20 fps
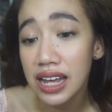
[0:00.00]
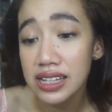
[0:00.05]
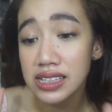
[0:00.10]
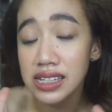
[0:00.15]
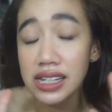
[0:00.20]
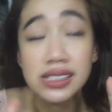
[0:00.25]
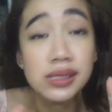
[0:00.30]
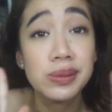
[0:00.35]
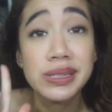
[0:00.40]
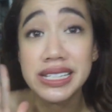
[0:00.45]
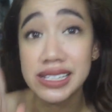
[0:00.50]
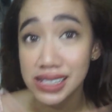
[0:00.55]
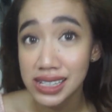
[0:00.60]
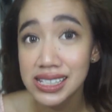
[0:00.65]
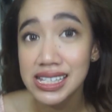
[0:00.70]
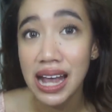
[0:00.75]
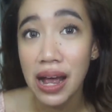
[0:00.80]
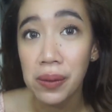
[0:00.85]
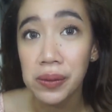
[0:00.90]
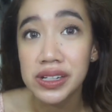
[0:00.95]
It has been
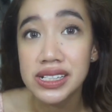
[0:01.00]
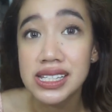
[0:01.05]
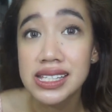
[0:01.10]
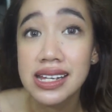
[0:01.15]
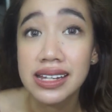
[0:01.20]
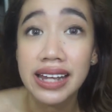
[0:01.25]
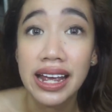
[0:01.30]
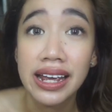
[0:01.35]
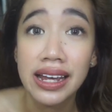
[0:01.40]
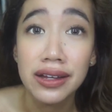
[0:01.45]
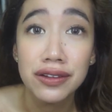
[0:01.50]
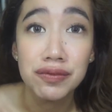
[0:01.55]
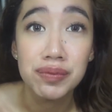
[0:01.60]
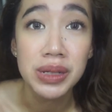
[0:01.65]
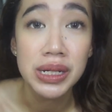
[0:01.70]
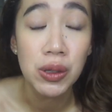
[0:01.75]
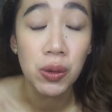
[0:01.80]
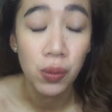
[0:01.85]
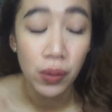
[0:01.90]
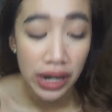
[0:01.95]
6 hours that I have
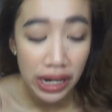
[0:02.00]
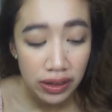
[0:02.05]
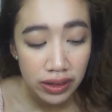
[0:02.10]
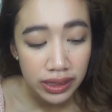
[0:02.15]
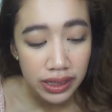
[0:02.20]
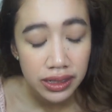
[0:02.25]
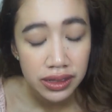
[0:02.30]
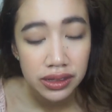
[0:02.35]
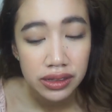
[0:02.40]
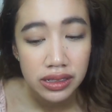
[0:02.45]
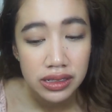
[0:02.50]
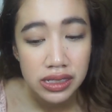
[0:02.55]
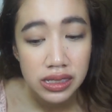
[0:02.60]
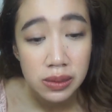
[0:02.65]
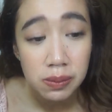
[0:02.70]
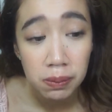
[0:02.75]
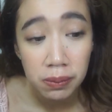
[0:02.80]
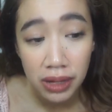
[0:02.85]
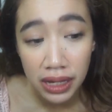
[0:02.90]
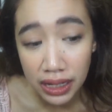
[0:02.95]
been wearing this
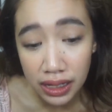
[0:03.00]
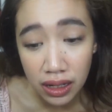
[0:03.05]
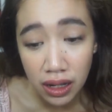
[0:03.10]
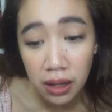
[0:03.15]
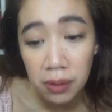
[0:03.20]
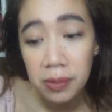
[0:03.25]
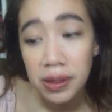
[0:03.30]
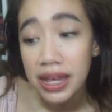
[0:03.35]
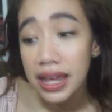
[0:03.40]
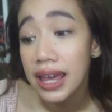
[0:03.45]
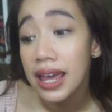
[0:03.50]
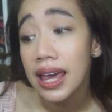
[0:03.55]
makeup.